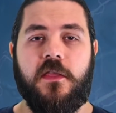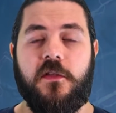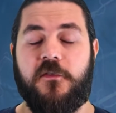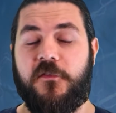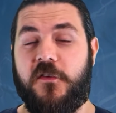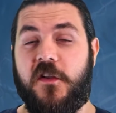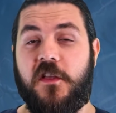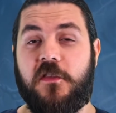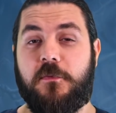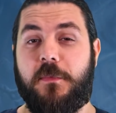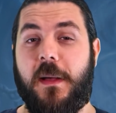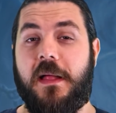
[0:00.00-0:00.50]
The
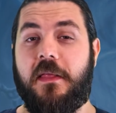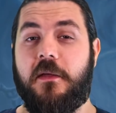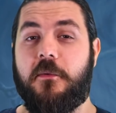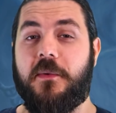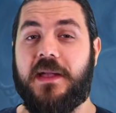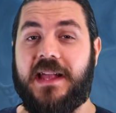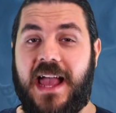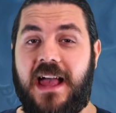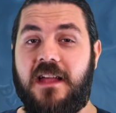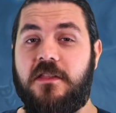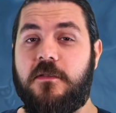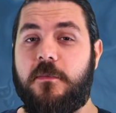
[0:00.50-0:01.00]
first spell that
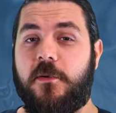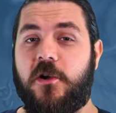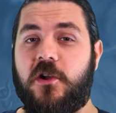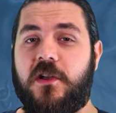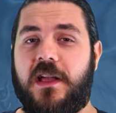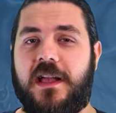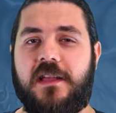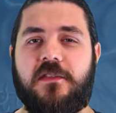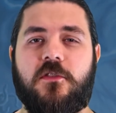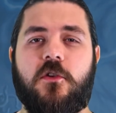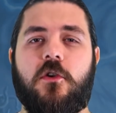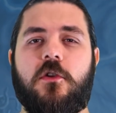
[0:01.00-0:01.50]
we get in the
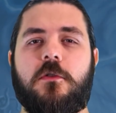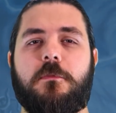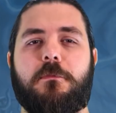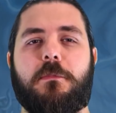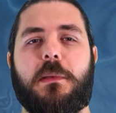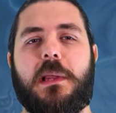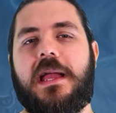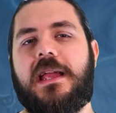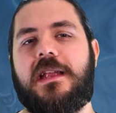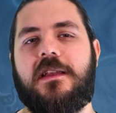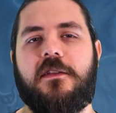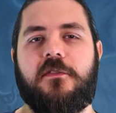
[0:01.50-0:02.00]
book is called
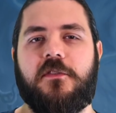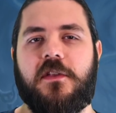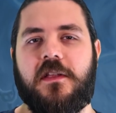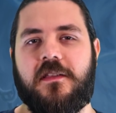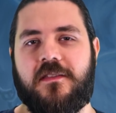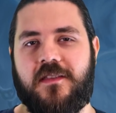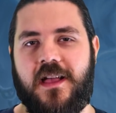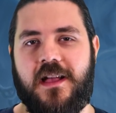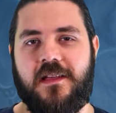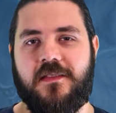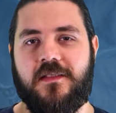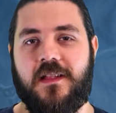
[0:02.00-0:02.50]
Blade of
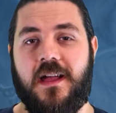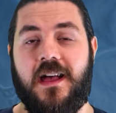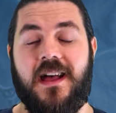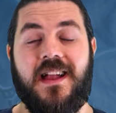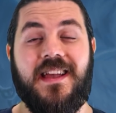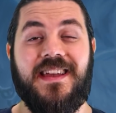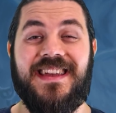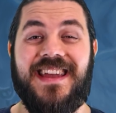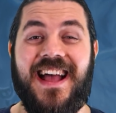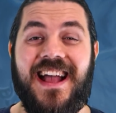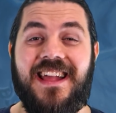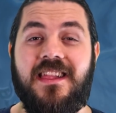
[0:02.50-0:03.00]
Disaster, a
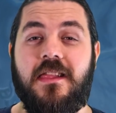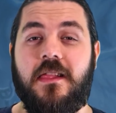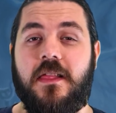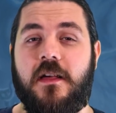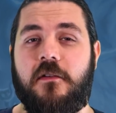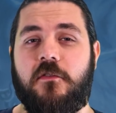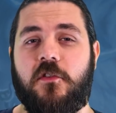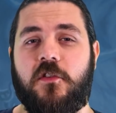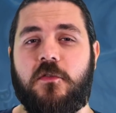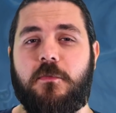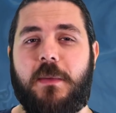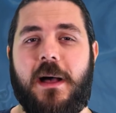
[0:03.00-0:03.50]
9th
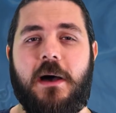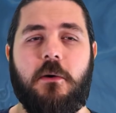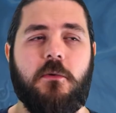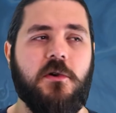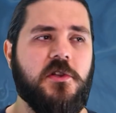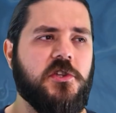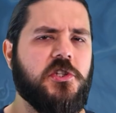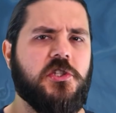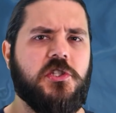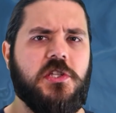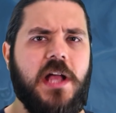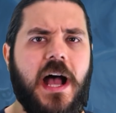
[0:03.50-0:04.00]
level spell,
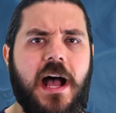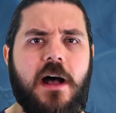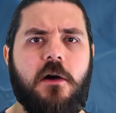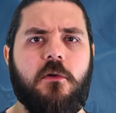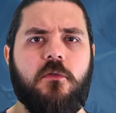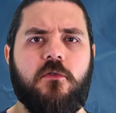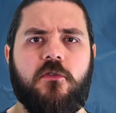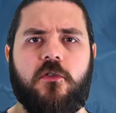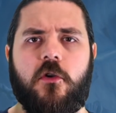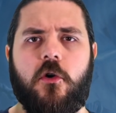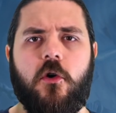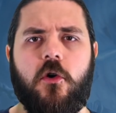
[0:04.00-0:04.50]
which
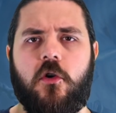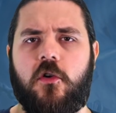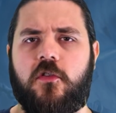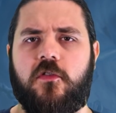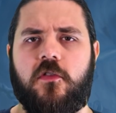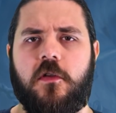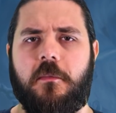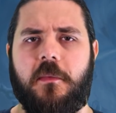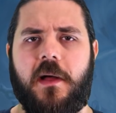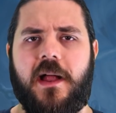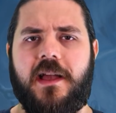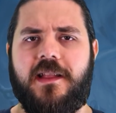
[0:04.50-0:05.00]
sounds
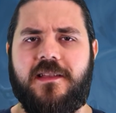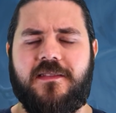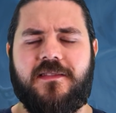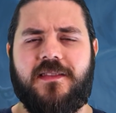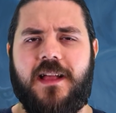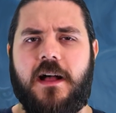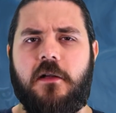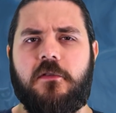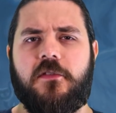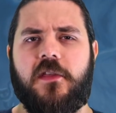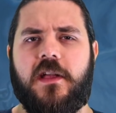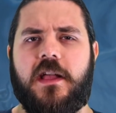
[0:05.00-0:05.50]
awesome, and it
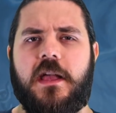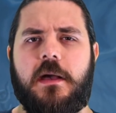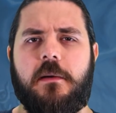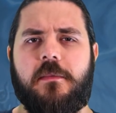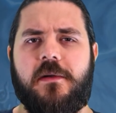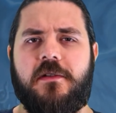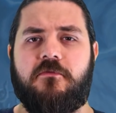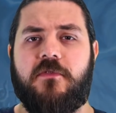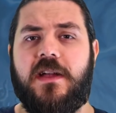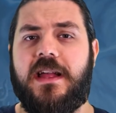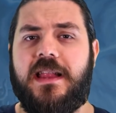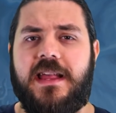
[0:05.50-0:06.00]
sounds like it'll
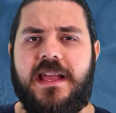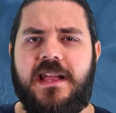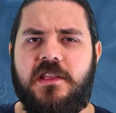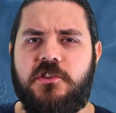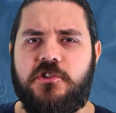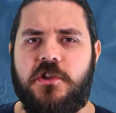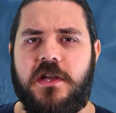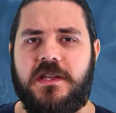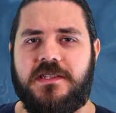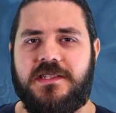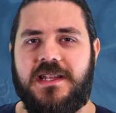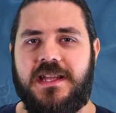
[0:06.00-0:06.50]
be really
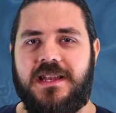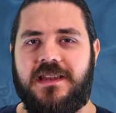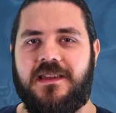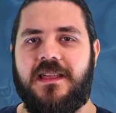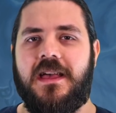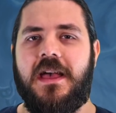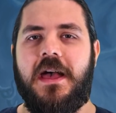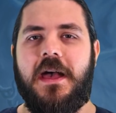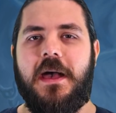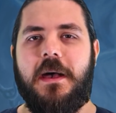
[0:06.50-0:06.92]
interesting,